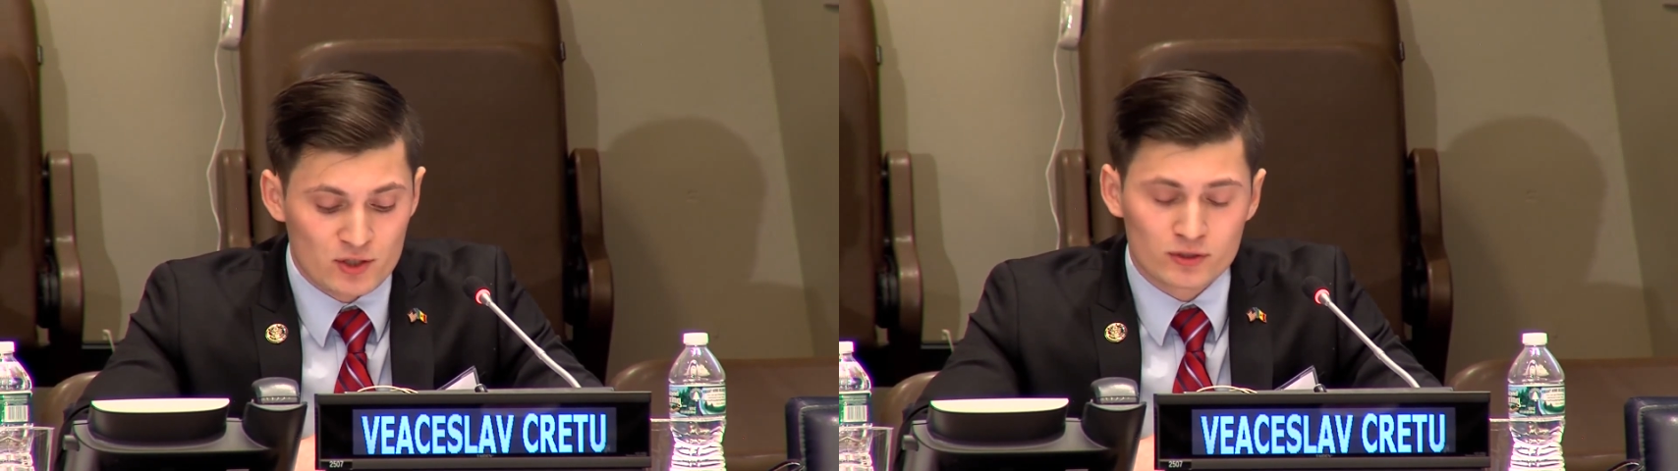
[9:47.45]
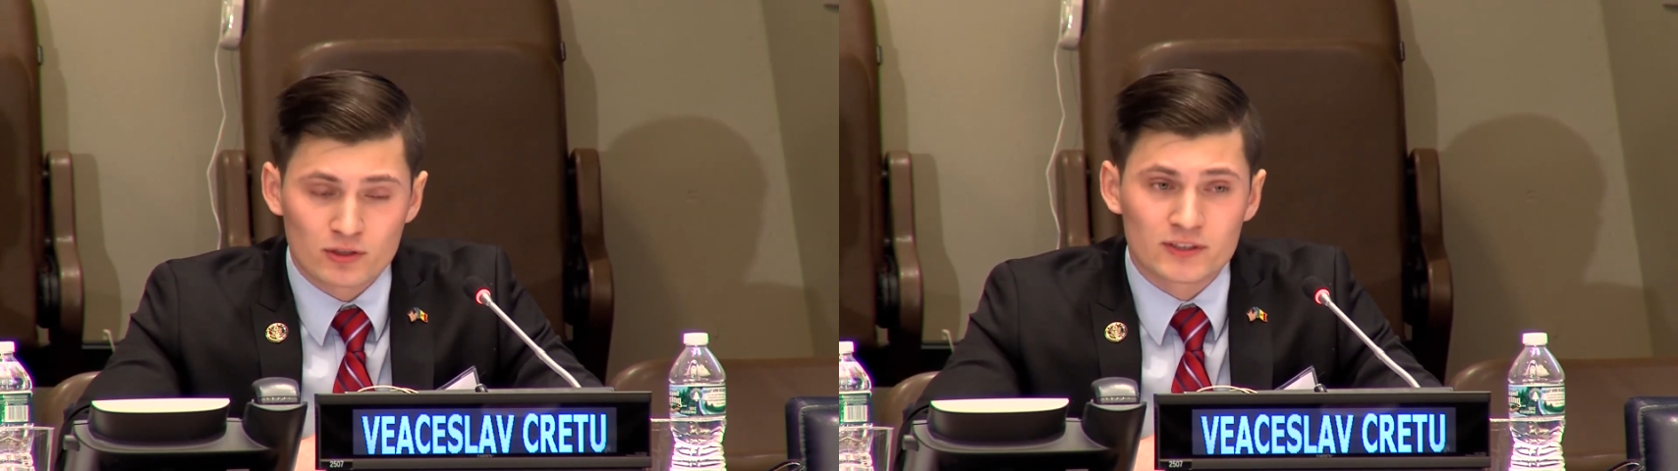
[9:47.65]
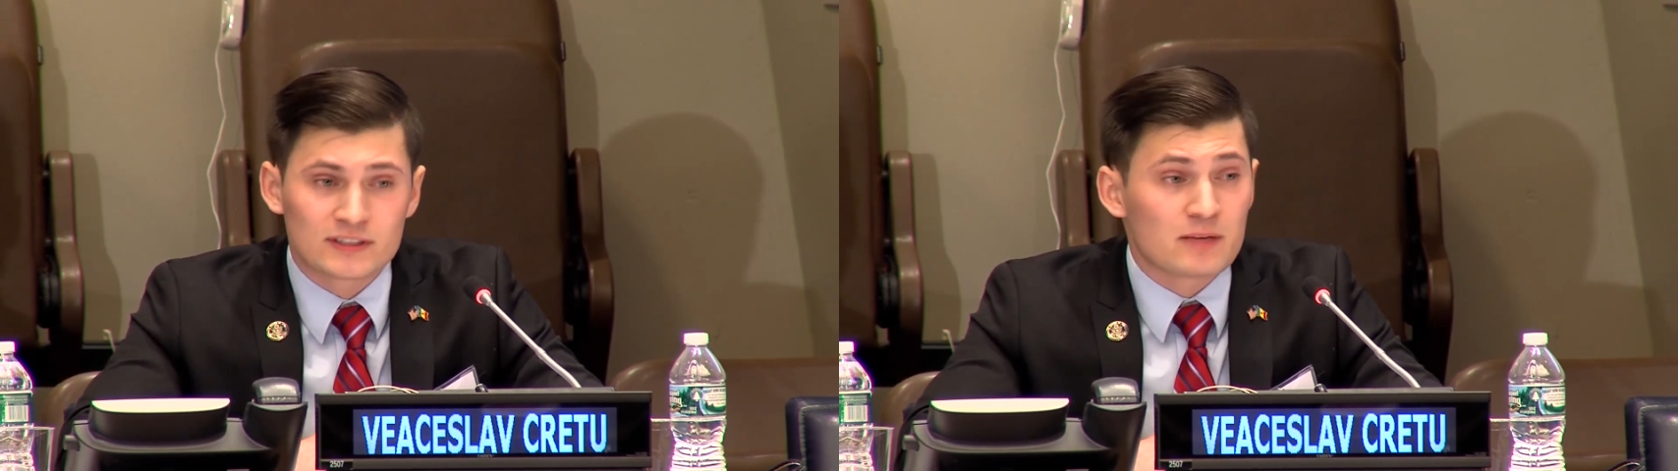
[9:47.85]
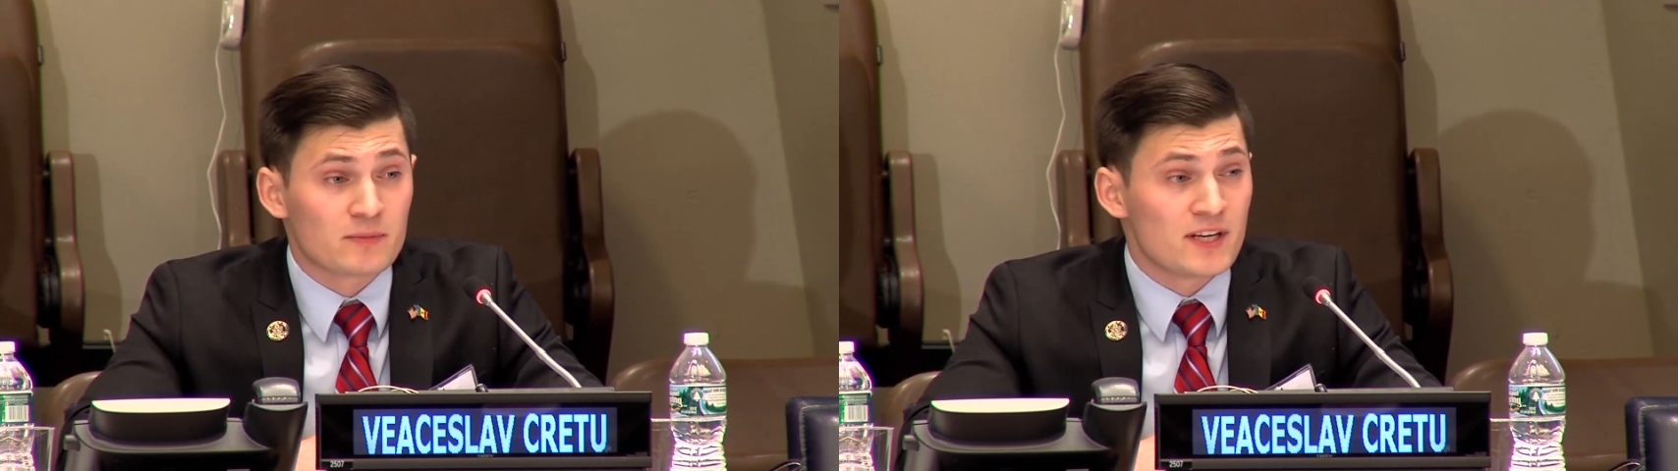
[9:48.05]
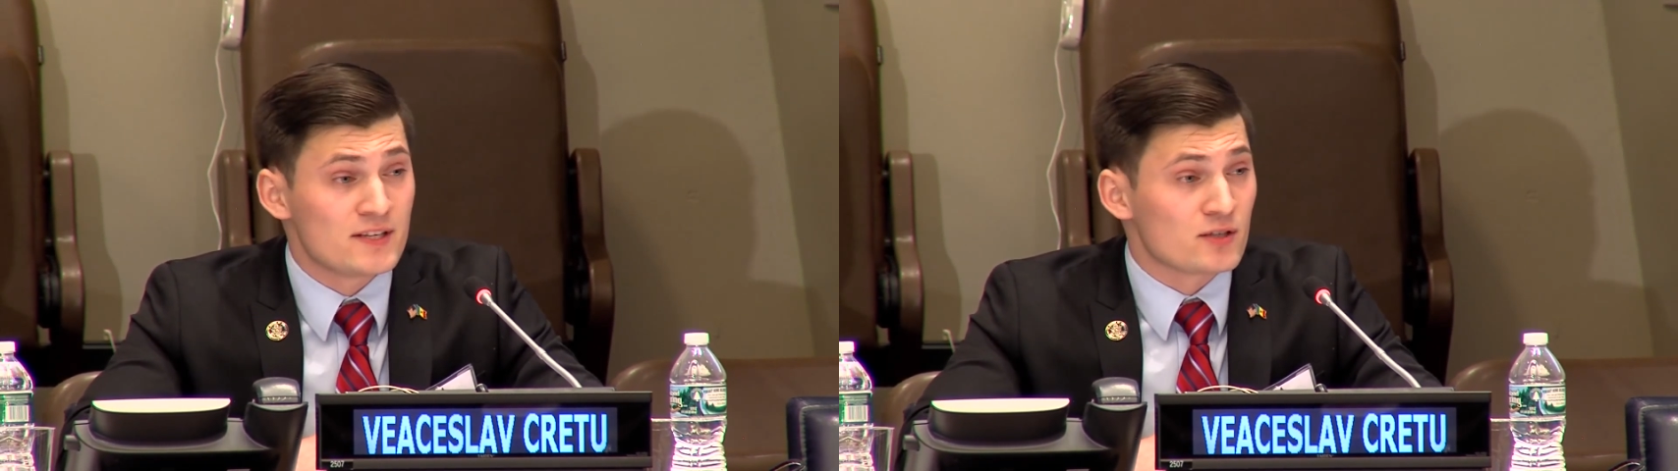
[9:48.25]
not all the time
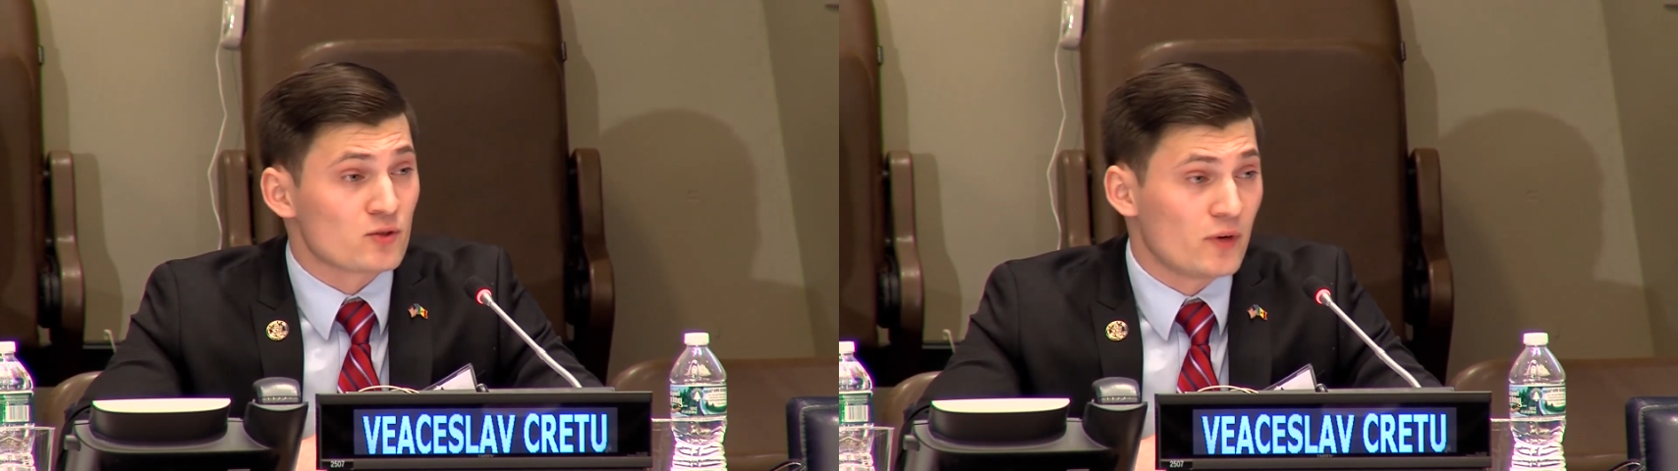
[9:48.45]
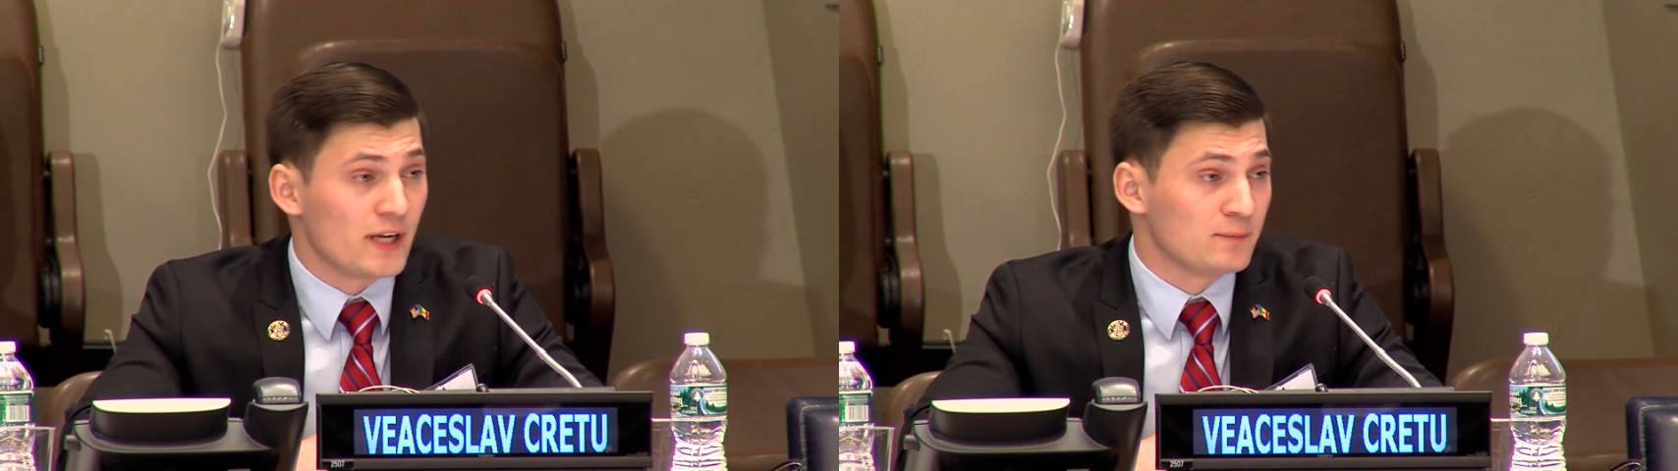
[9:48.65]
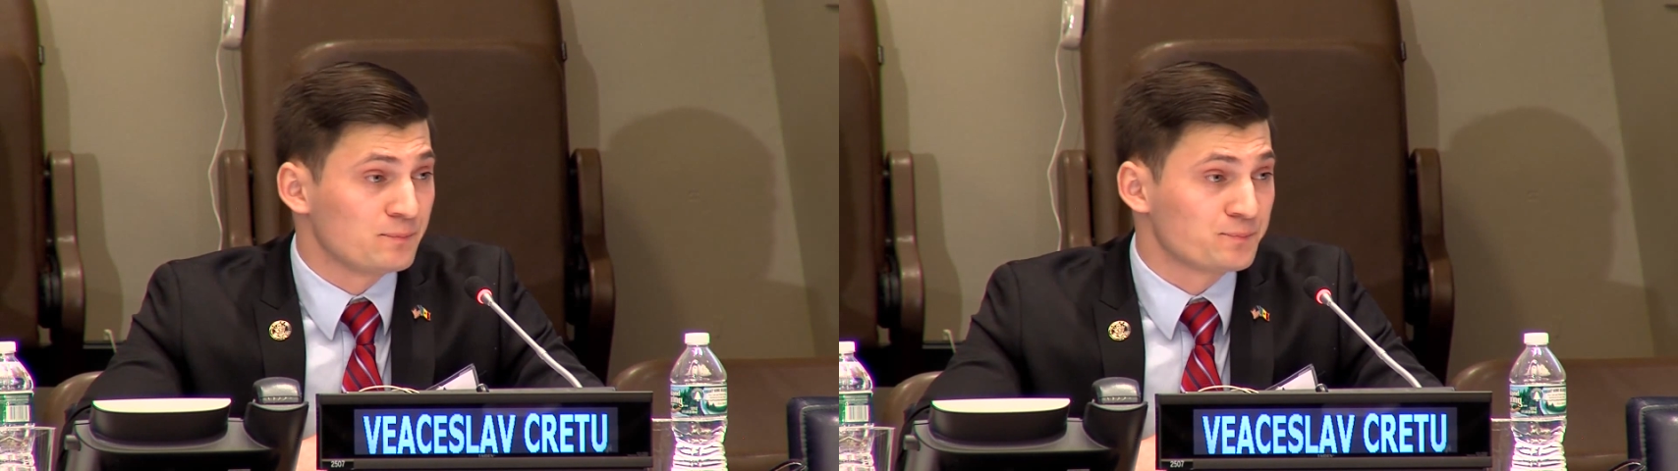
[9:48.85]
the easiest way.